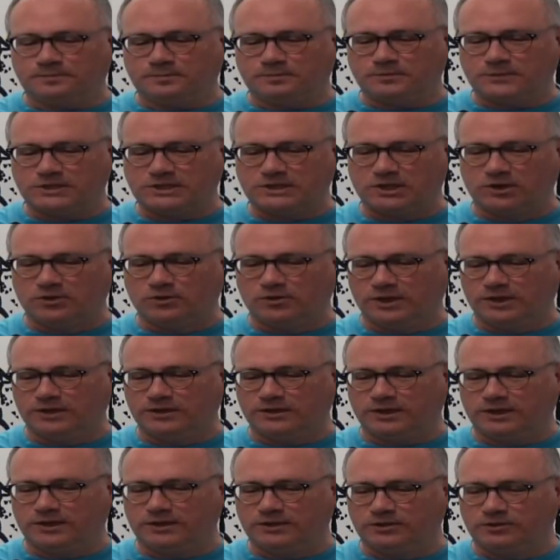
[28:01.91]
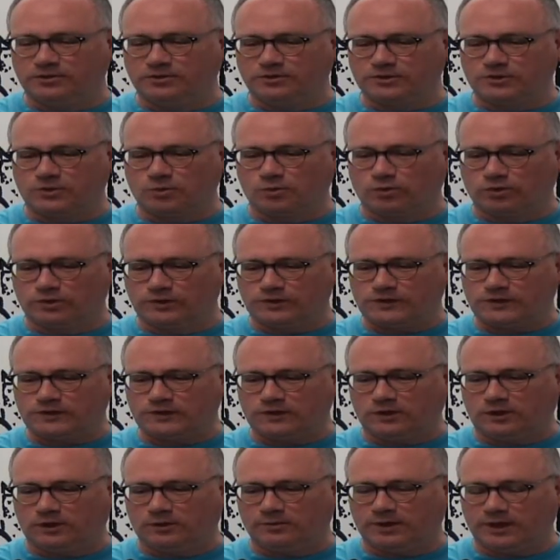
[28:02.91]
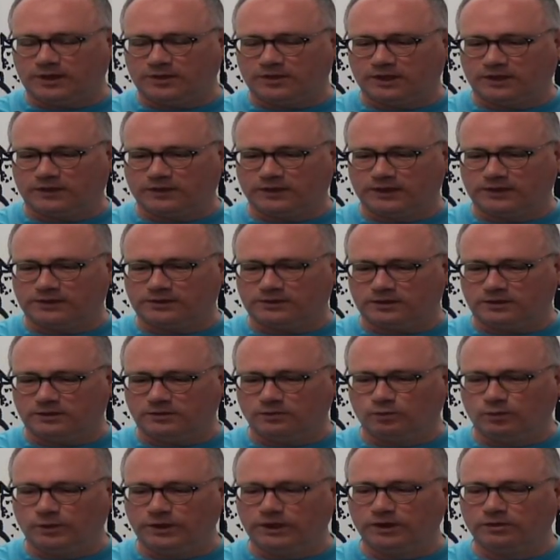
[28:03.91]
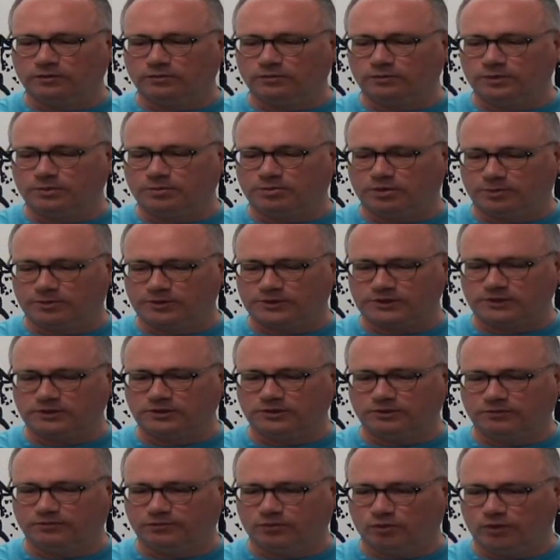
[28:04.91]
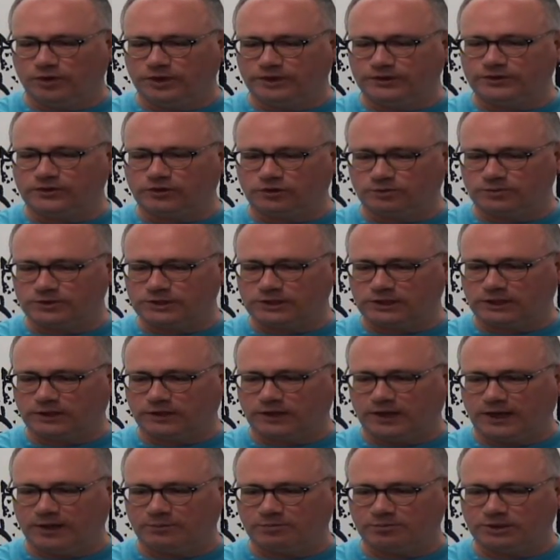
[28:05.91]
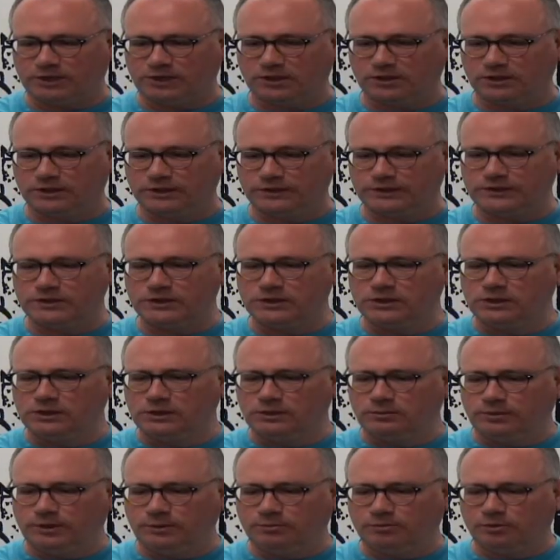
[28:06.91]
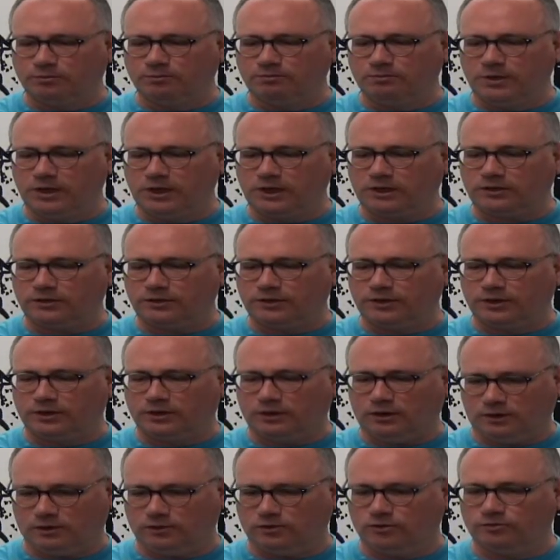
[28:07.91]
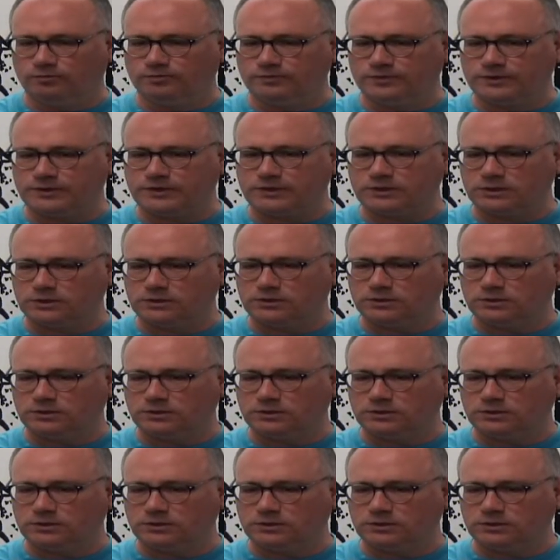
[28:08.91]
So, and you use the word slum, and I think that we purposely avoid terms like that because people make their homes